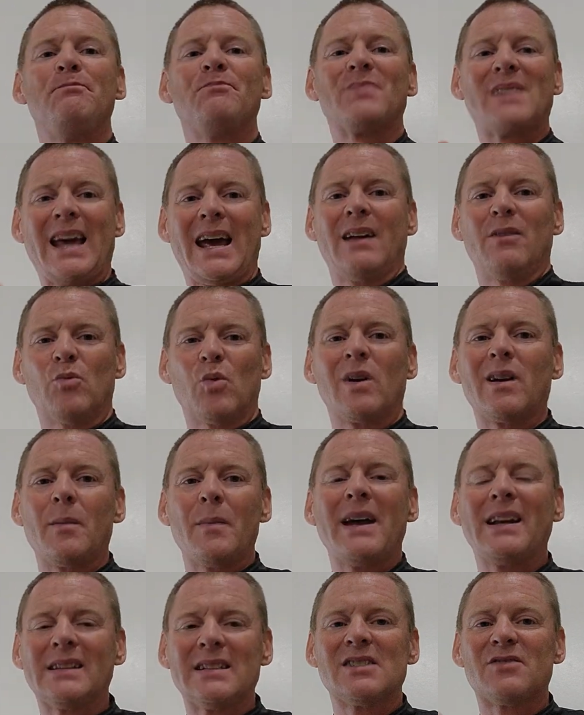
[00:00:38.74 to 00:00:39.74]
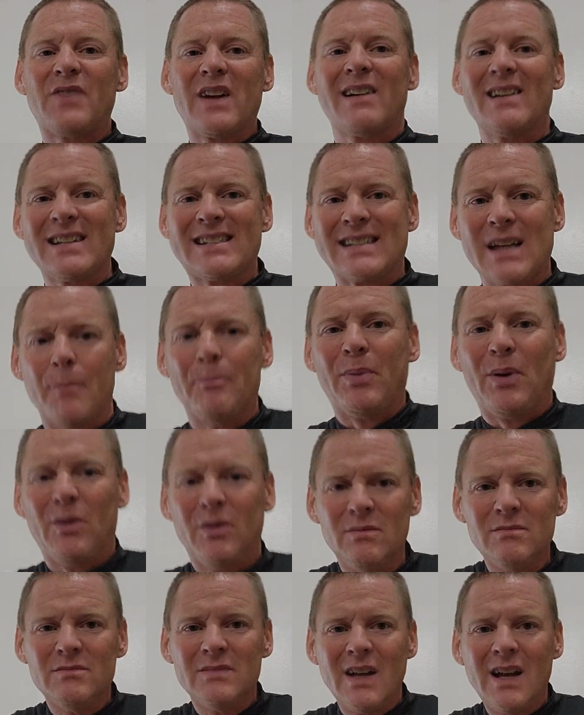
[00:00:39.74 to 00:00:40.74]
Okay, we're gonna make this very simple.
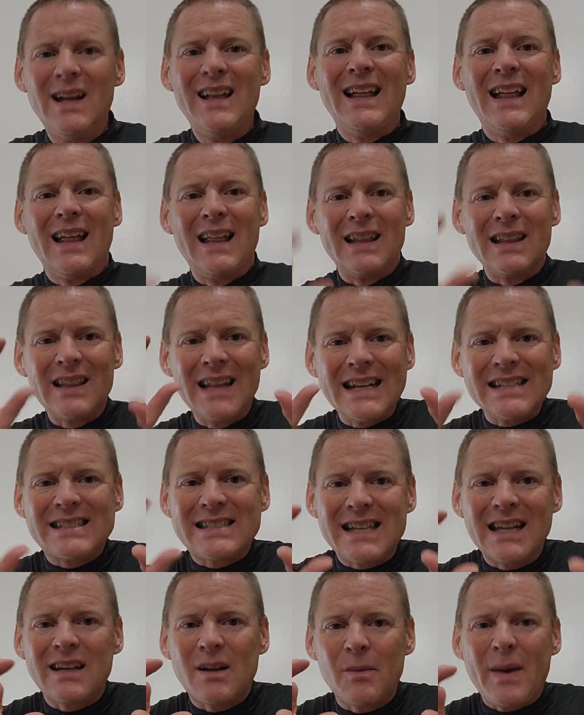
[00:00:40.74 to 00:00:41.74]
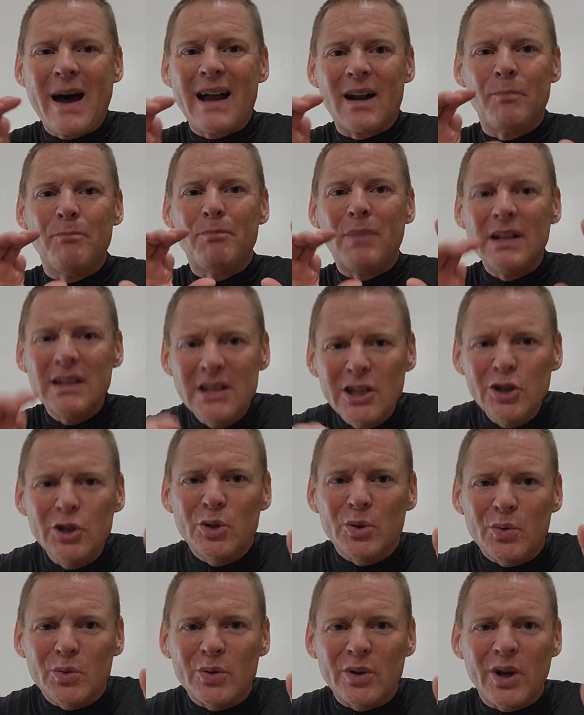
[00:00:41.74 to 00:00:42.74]
Let's think about a
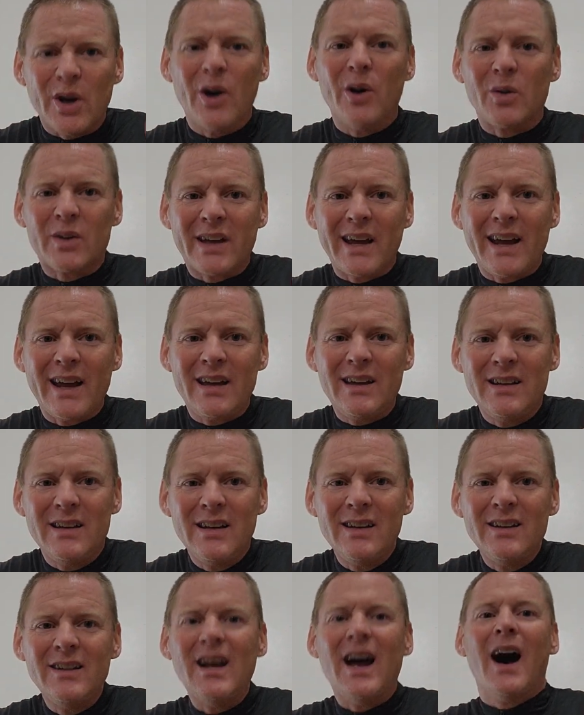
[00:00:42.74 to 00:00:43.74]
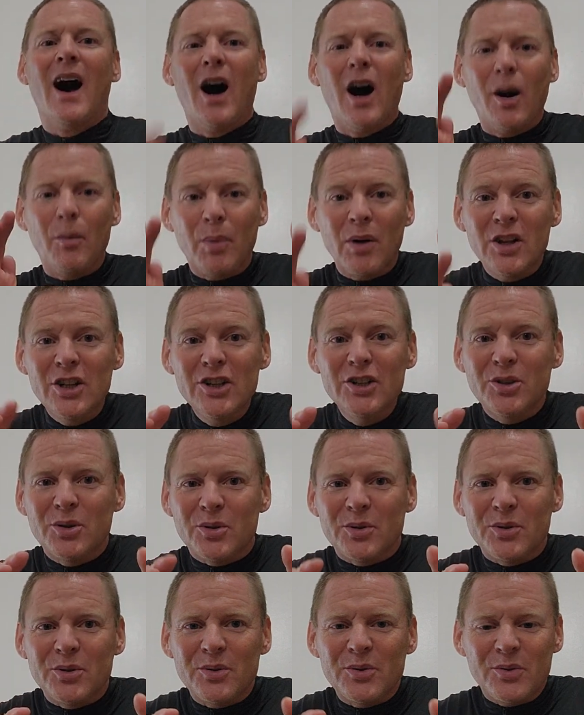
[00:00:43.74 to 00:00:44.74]
balloon, okay? A
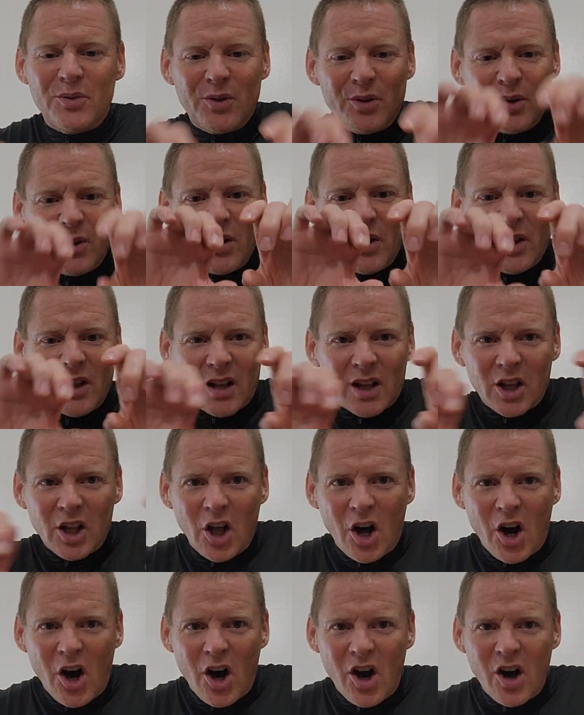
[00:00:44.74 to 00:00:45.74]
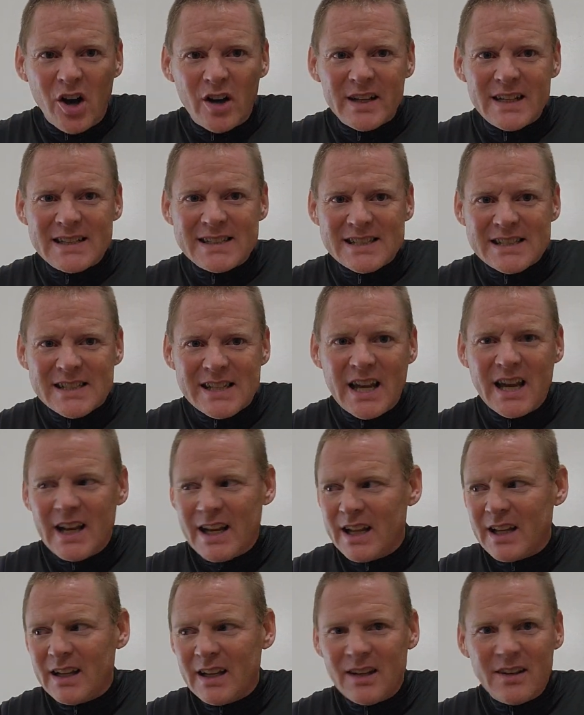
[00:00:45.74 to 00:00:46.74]
balloon, long and
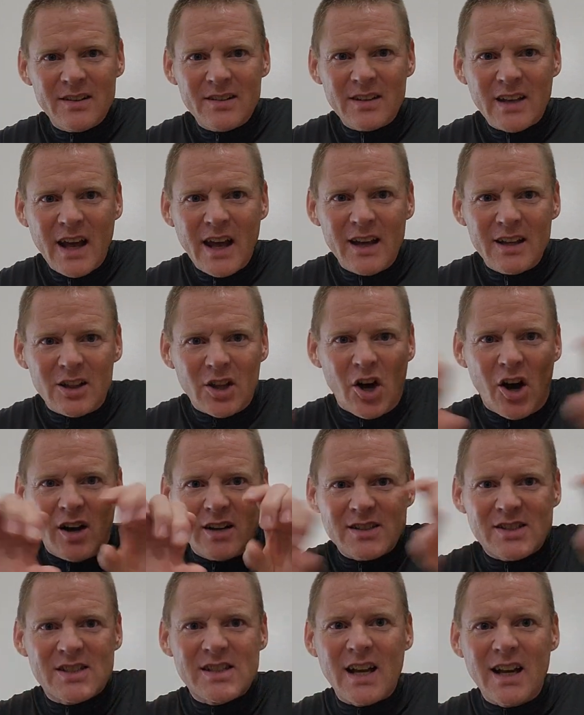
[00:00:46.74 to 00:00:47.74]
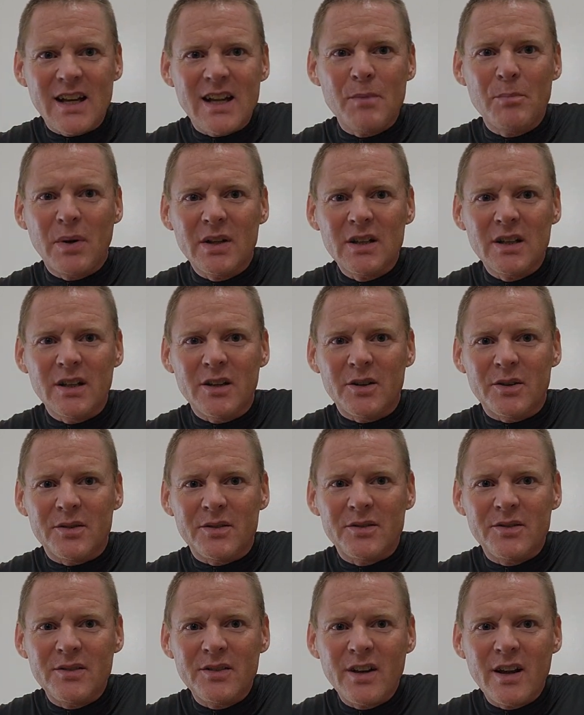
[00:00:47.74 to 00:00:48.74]
skinny, okay? Long, skinny
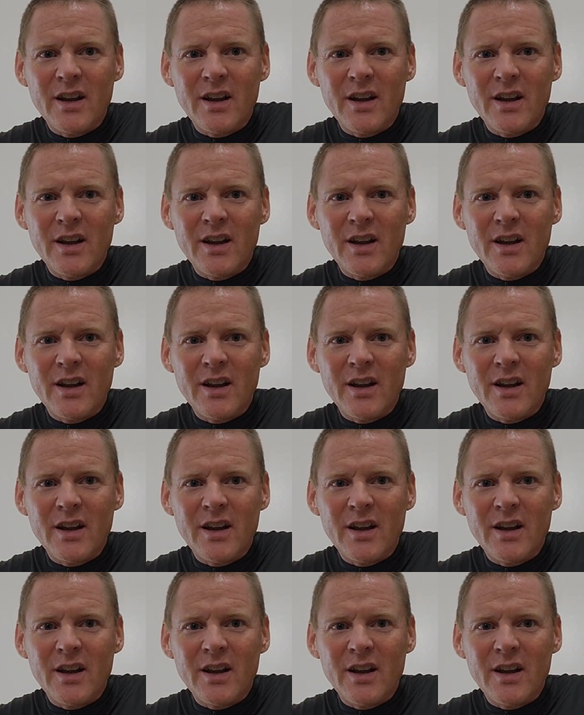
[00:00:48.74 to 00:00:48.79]
balloon.